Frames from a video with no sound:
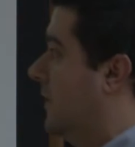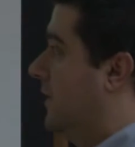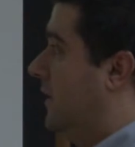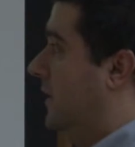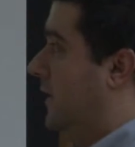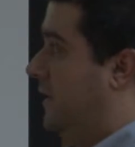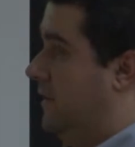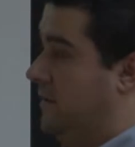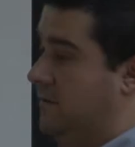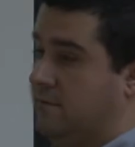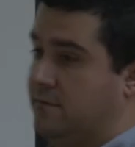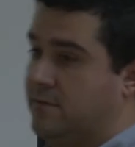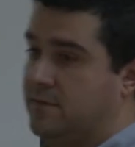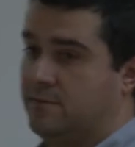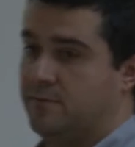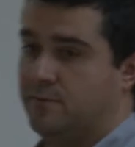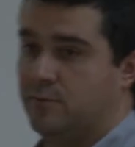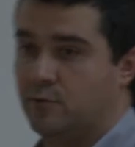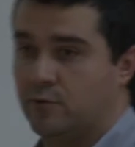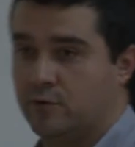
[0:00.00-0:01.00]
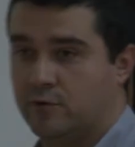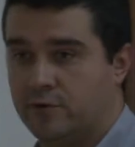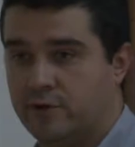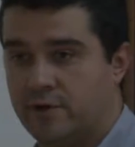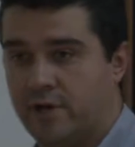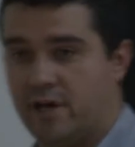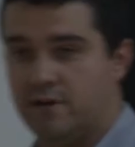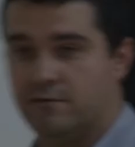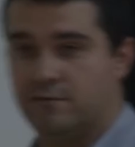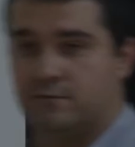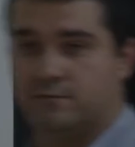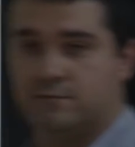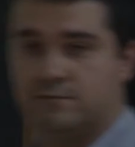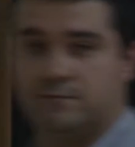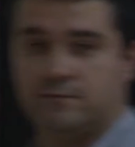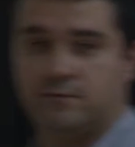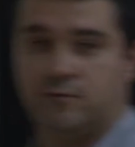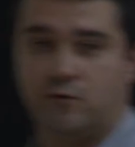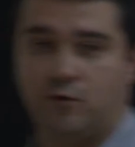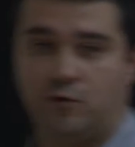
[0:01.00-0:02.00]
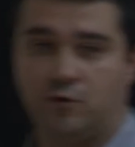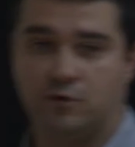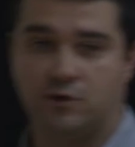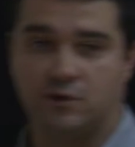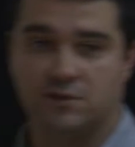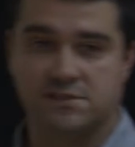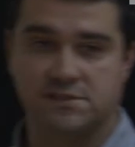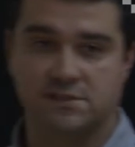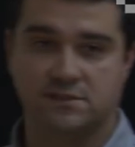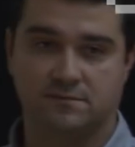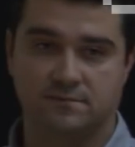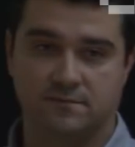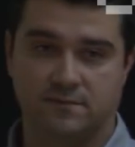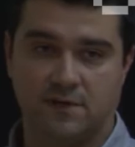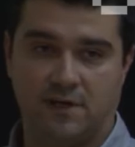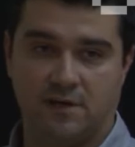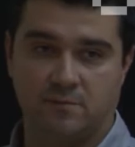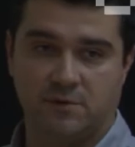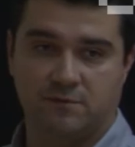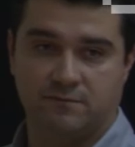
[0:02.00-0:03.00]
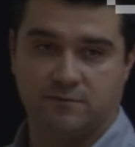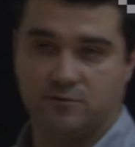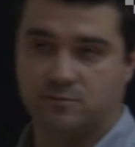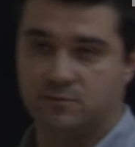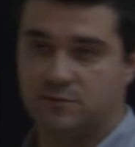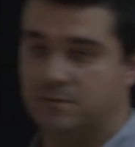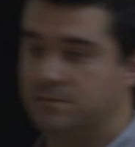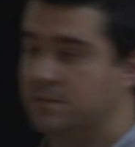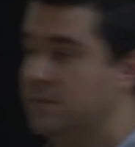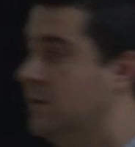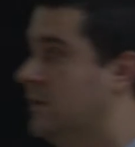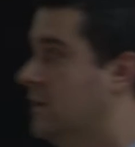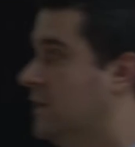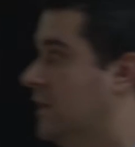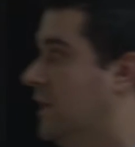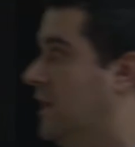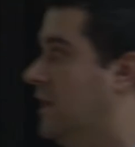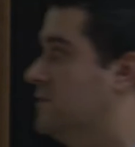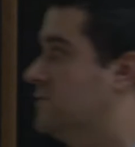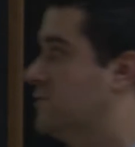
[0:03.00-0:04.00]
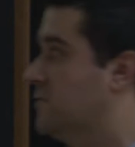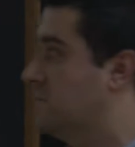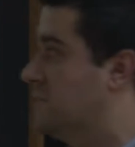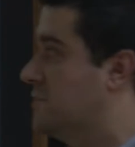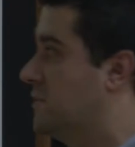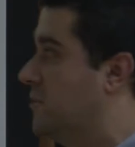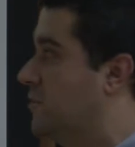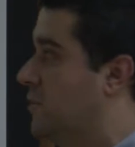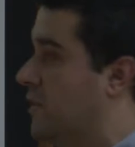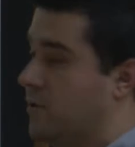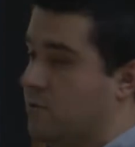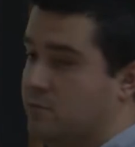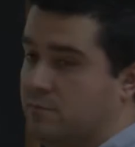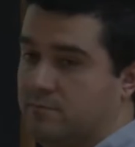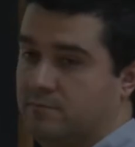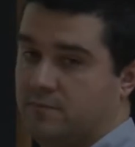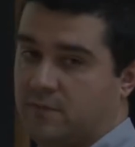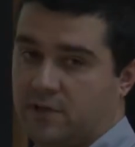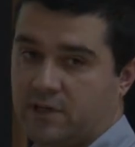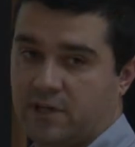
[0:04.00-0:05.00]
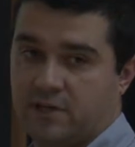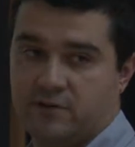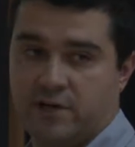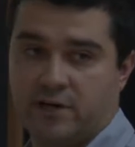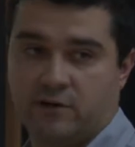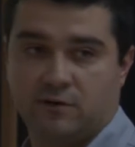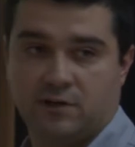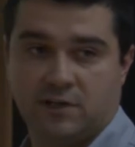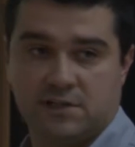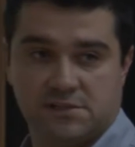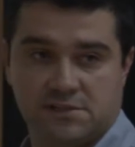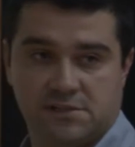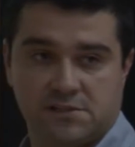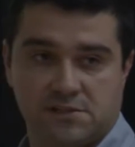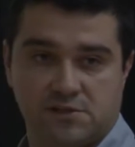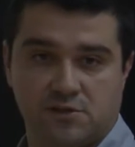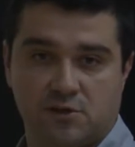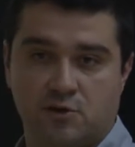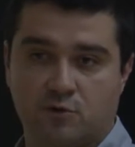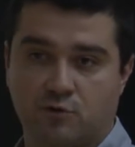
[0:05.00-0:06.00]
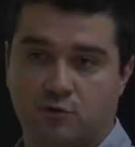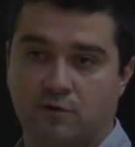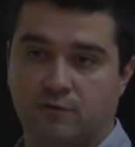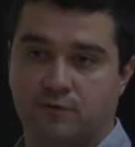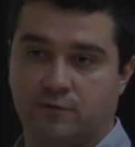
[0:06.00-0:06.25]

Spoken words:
And for locals, I mean from the guys from Serbia, you can recognize this is the Yugo.